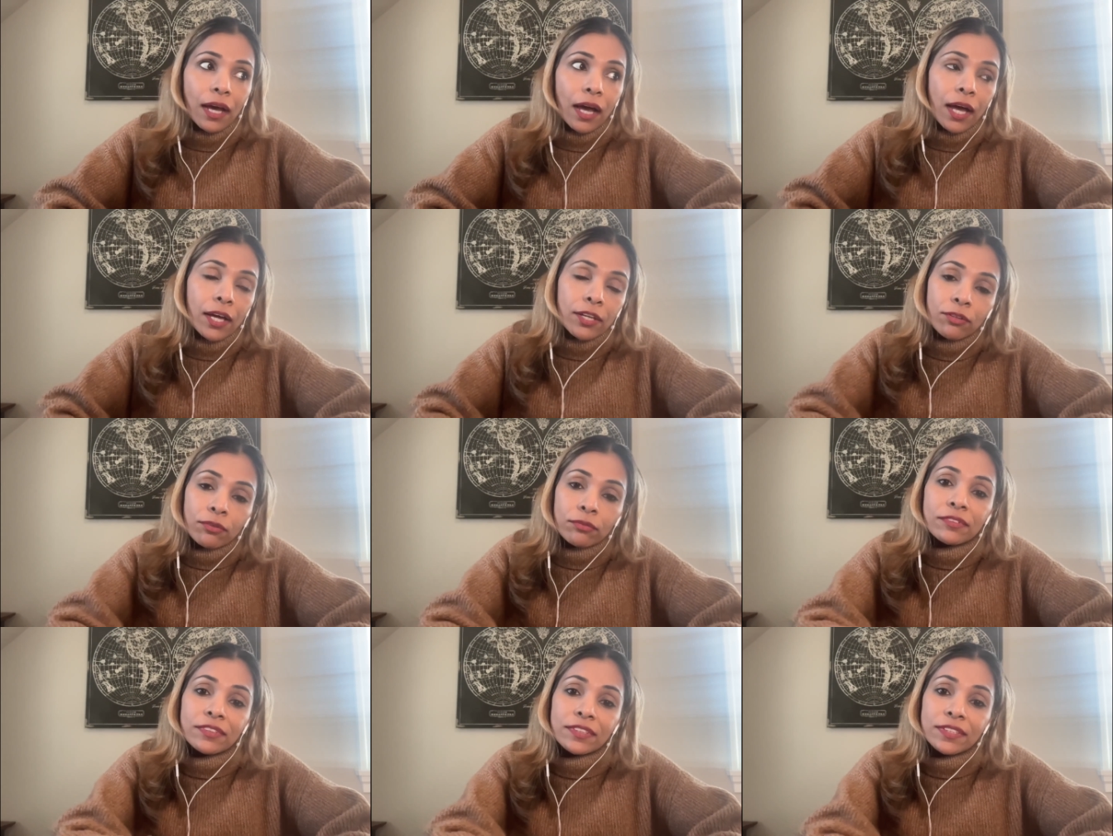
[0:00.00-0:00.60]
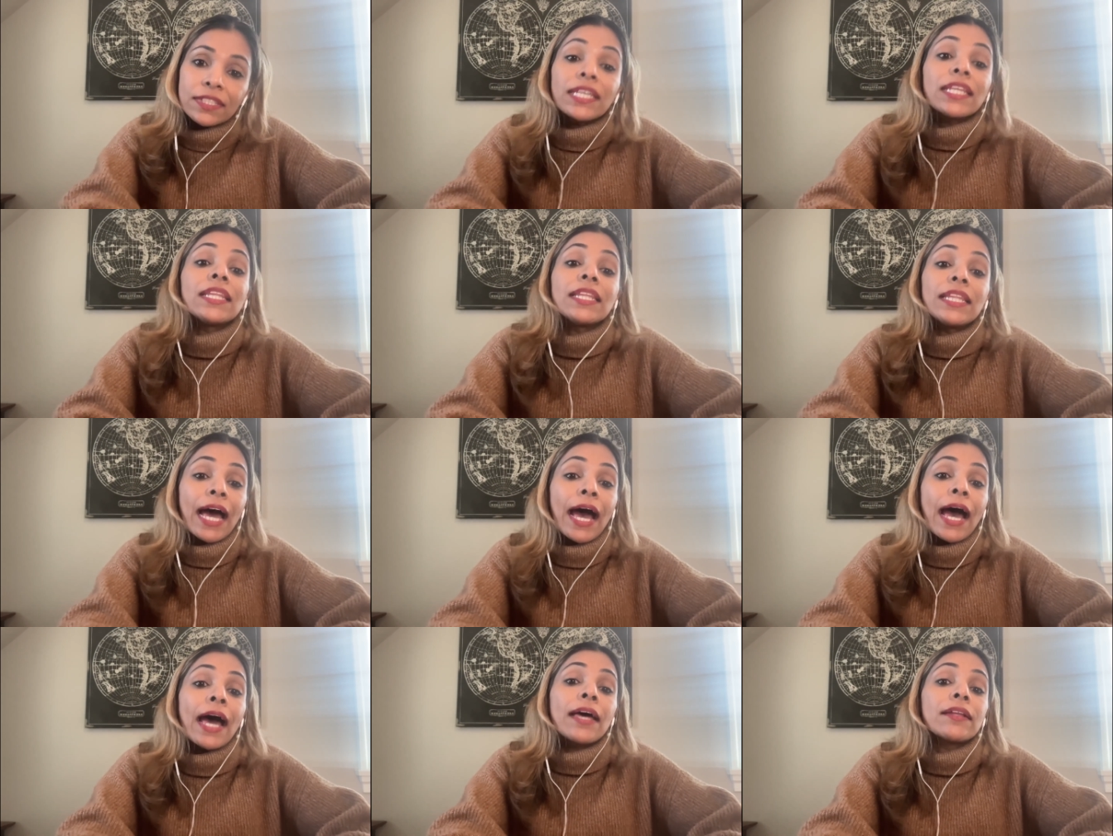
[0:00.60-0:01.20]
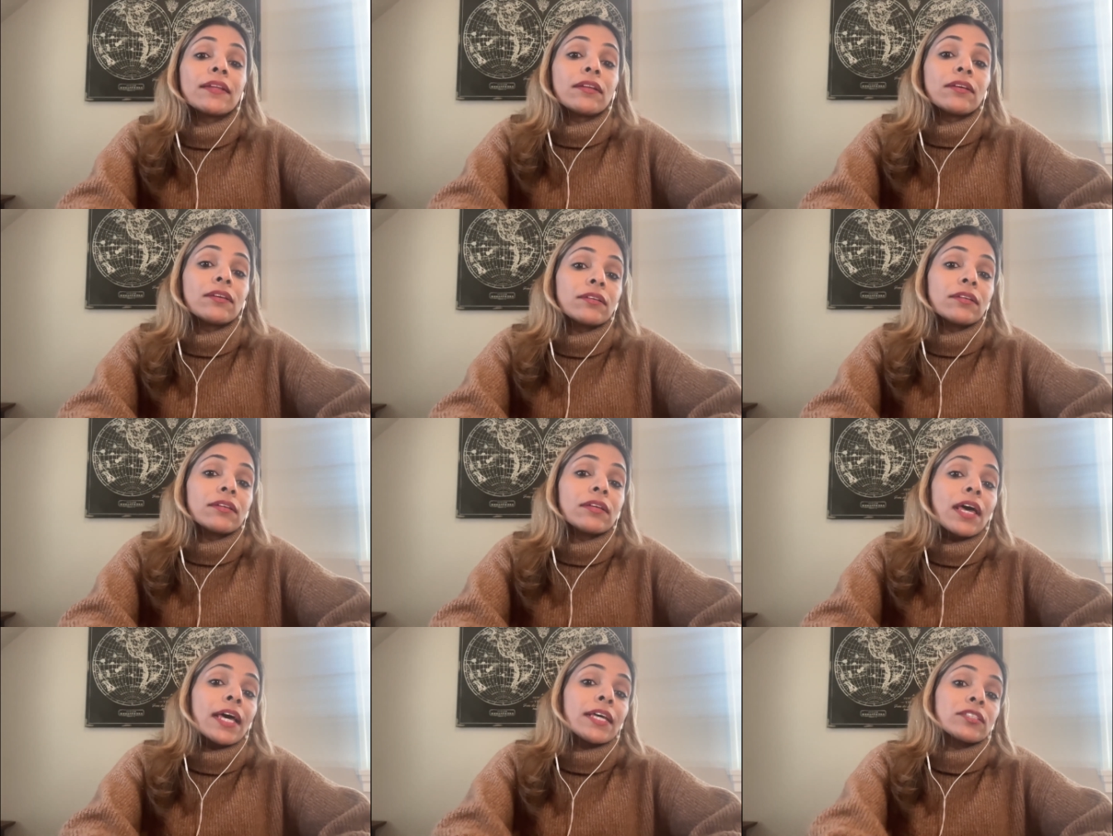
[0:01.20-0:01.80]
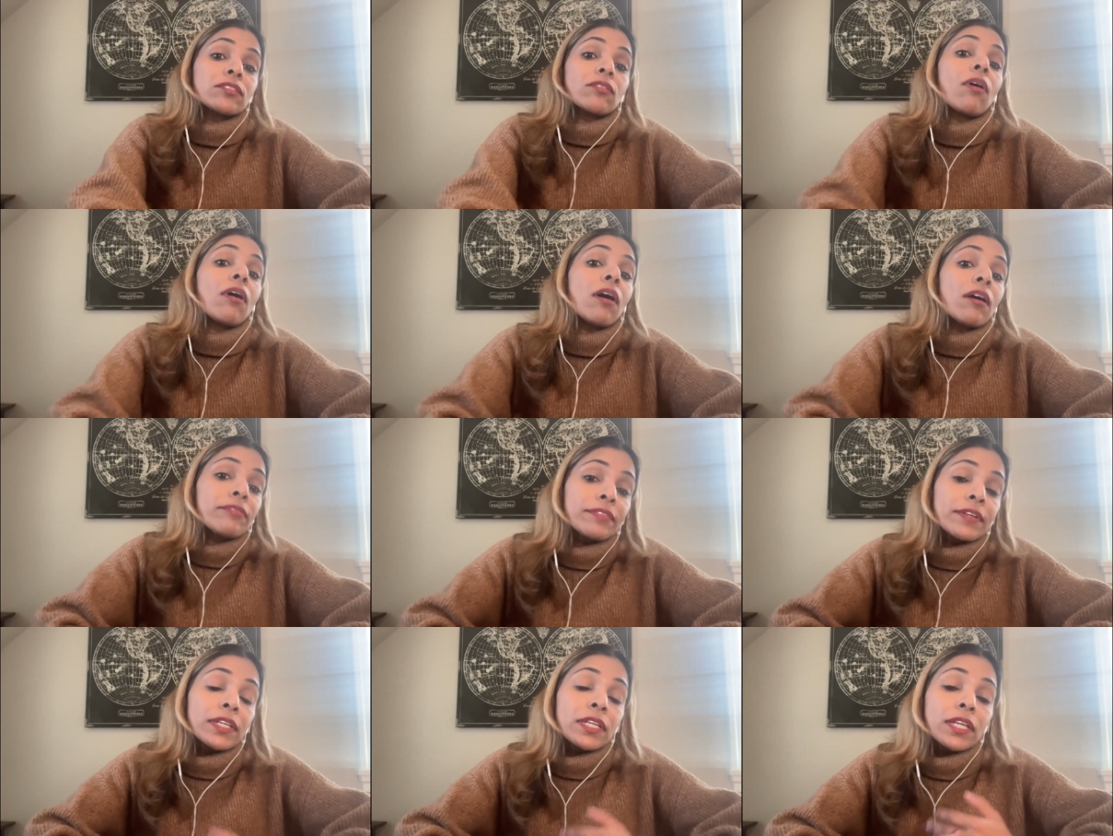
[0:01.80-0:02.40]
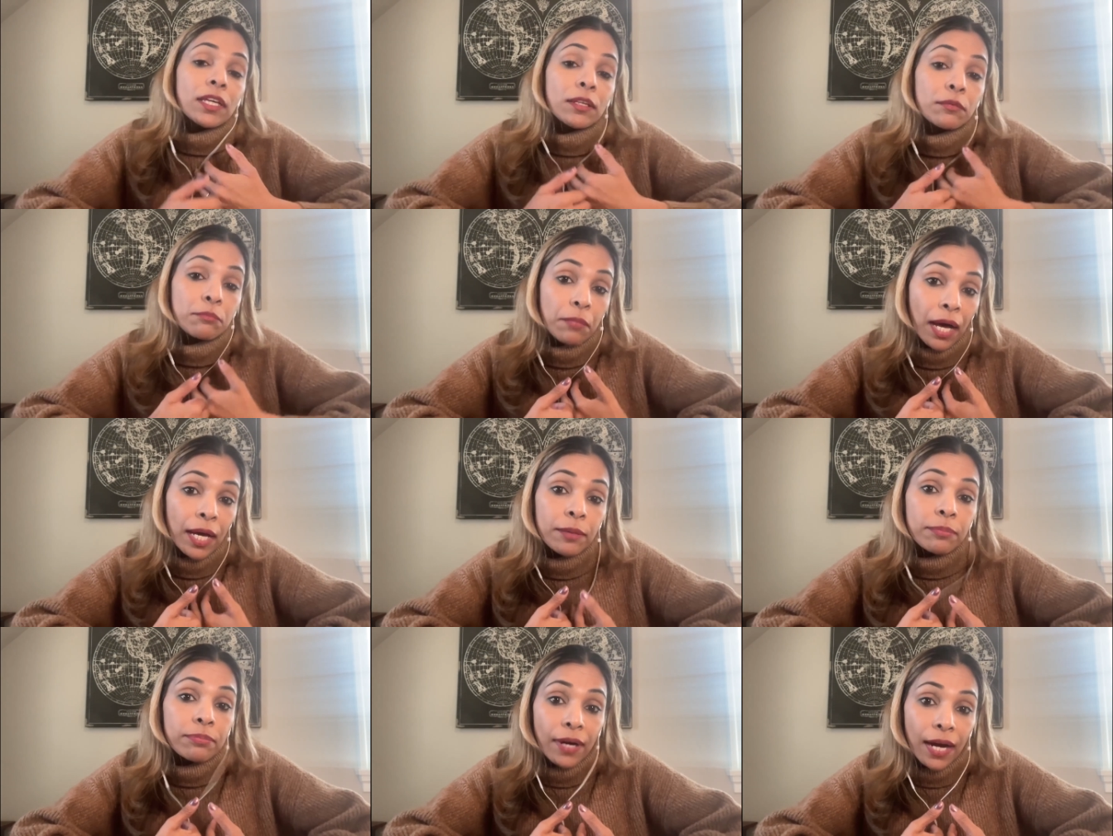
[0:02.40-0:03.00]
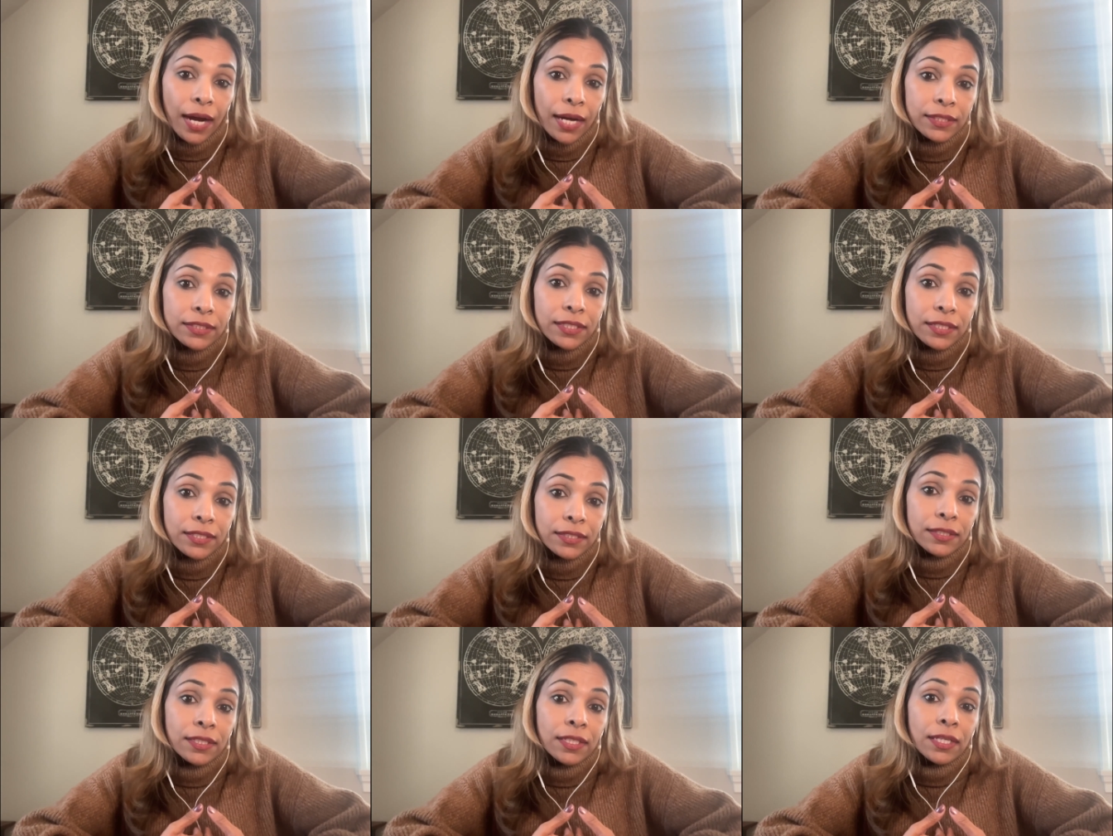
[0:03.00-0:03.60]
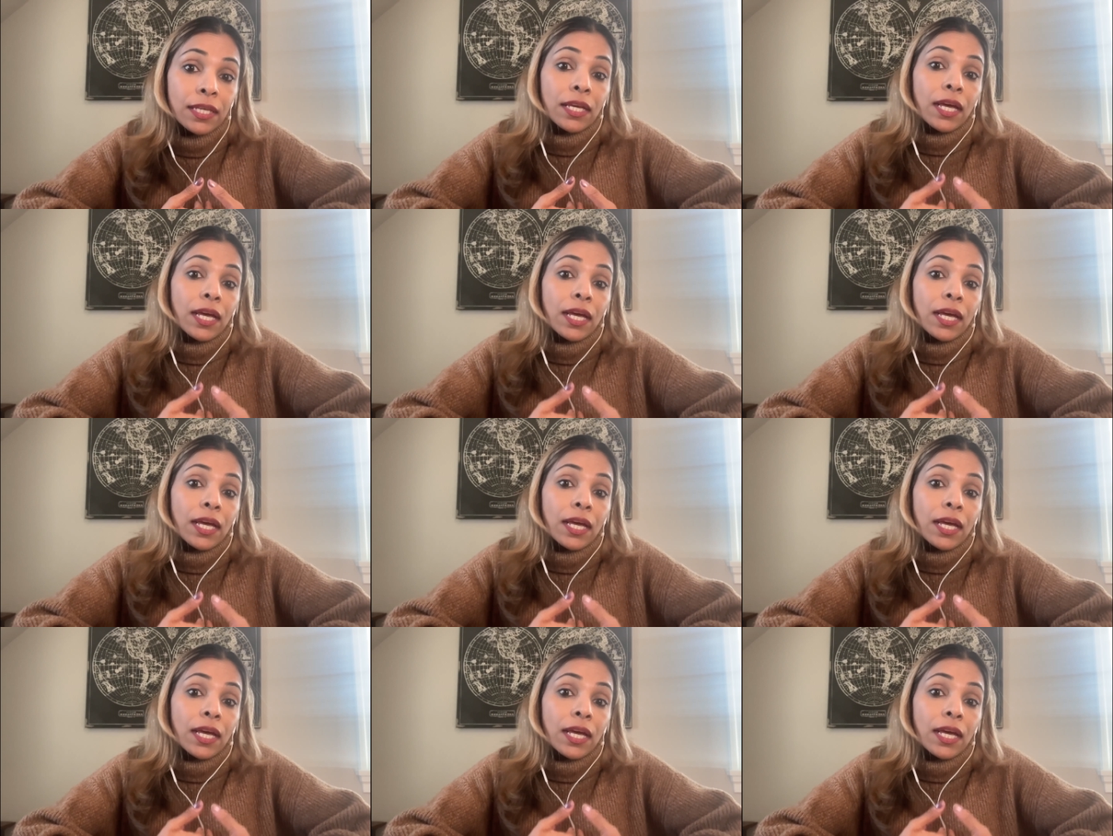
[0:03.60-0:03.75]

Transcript: I don't see that as often in my practice.